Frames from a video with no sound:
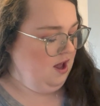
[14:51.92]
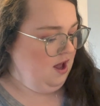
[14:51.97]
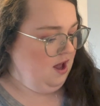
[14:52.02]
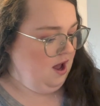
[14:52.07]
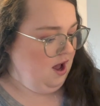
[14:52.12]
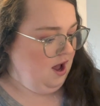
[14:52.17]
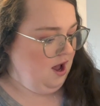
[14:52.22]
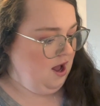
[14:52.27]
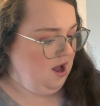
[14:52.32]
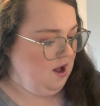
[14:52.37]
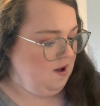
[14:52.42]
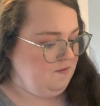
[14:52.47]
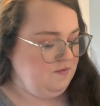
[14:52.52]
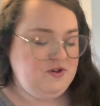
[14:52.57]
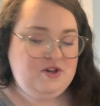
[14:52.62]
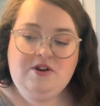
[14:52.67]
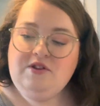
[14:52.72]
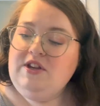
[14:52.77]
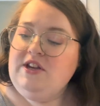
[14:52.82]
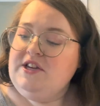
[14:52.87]
Um,
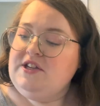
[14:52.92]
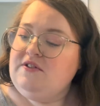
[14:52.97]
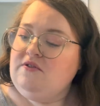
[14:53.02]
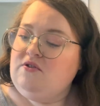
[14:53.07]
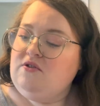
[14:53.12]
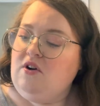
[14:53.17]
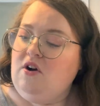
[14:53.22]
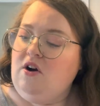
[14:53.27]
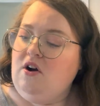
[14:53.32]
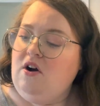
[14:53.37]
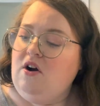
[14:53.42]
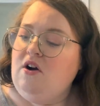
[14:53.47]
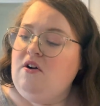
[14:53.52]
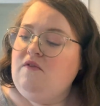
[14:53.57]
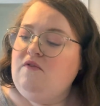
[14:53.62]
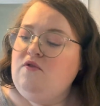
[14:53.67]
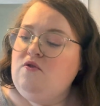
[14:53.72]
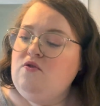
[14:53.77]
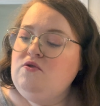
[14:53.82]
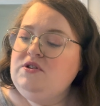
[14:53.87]
so these have
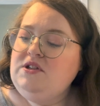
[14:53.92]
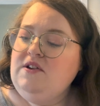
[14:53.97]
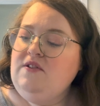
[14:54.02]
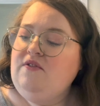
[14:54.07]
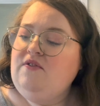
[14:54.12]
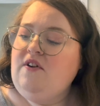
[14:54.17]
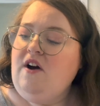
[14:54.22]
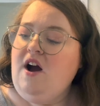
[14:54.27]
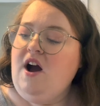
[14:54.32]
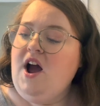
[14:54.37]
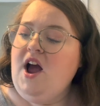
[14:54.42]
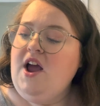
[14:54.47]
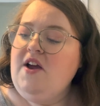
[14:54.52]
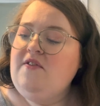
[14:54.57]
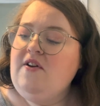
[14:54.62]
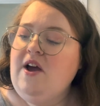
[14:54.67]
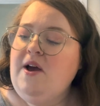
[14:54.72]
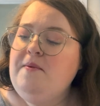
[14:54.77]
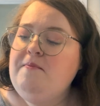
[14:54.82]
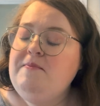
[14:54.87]
got
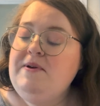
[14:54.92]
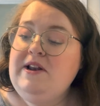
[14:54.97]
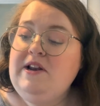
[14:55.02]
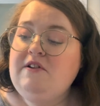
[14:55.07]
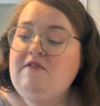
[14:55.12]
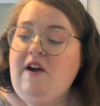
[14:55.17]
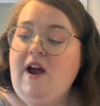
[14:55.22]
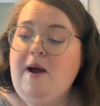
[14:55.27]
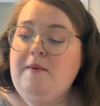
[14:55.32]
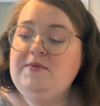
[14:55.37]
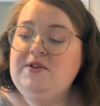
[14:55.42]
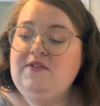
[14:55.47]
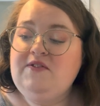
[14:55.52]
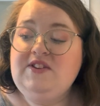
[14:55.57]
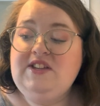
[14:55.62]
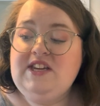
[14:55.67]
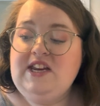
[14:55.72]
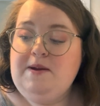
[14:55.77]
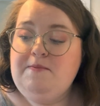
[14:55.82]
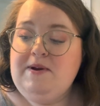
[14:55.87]
45 milligrams of
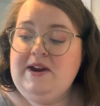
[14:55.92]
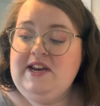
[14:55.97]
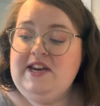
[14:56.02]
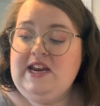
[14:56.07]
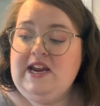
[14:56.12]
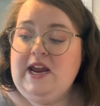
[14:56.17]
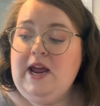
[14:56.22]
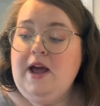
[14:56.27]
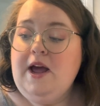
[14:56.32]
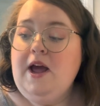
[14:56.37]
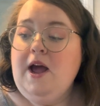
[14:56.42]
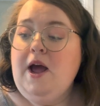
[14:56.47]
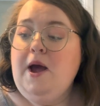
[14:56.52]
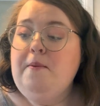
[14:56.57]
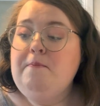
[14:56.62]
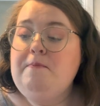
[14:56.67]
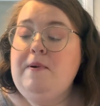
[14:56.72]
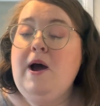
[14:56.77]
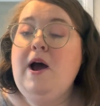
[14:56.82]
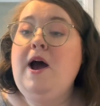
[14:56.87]
CBD
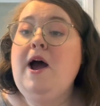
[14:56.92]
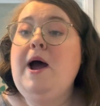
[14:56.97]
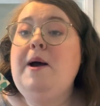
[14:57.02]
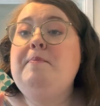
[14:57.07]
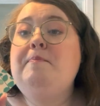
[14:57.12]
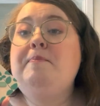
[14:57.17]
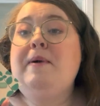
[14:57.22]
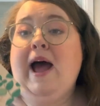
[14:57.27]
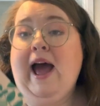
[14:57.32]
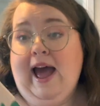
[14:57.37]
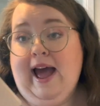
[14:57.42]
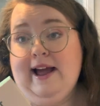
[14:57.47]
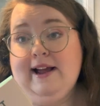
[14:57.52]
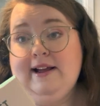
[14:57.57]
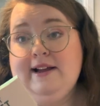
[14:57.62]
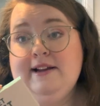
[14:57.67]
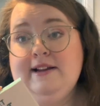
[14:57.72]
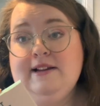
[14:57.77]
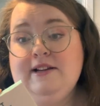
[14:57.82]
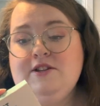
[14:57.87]
per
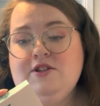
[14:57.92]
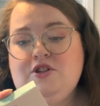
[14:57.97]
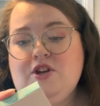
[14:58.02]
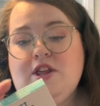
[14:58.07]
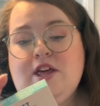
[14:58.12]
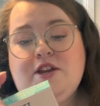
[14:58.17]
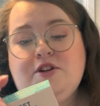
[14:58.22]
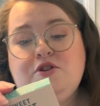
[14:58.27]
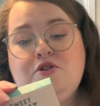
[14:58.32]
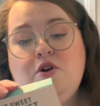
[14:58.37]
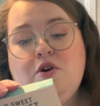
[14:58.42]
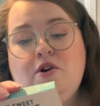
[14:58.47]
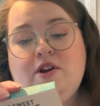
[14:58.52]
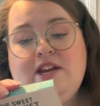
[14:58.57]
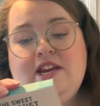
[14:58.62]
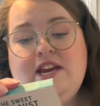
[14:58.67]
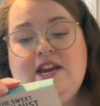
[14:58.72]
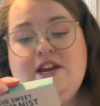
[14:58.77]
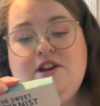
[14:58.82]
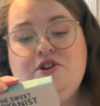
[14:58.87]
pack. So that's not
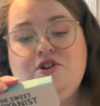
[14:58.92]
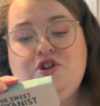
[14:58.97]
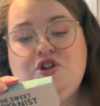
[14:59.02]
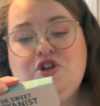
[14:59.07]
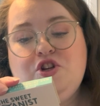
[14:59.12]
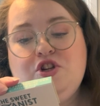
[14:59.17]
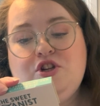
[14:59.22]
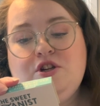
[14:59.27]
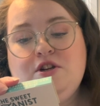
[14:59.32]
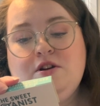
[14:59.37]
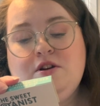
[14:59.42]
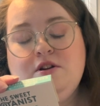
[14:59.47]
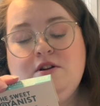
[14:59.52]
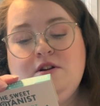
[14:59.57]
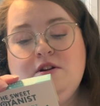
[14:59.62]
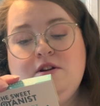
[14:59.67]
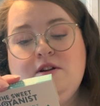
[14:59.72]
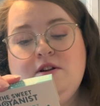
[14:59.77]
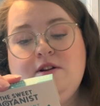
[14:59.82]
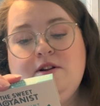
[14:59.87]
each
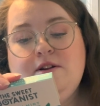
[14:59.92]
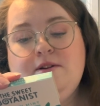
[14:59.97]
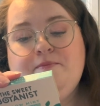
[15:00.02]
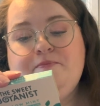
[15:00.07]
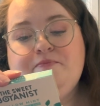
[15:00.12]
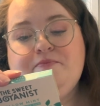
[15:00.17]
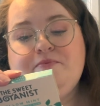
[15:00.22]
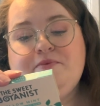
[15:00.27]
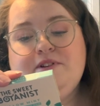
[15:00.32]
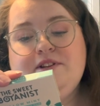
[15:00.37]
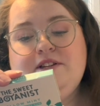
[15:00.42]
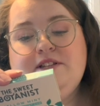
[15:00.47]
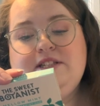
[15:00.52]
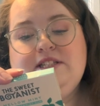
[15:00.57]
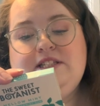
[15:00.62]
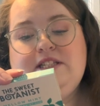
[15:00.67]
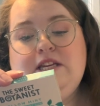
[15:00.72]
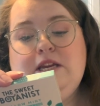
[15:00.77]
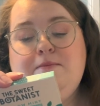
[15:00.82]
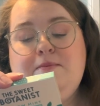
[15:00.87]

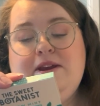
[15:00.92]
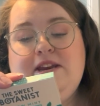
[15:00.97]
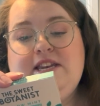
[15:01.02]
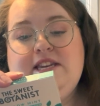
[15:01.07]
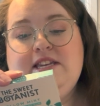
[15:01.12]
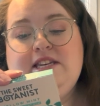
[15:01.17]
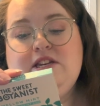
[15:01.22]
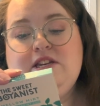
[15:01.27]
CBD.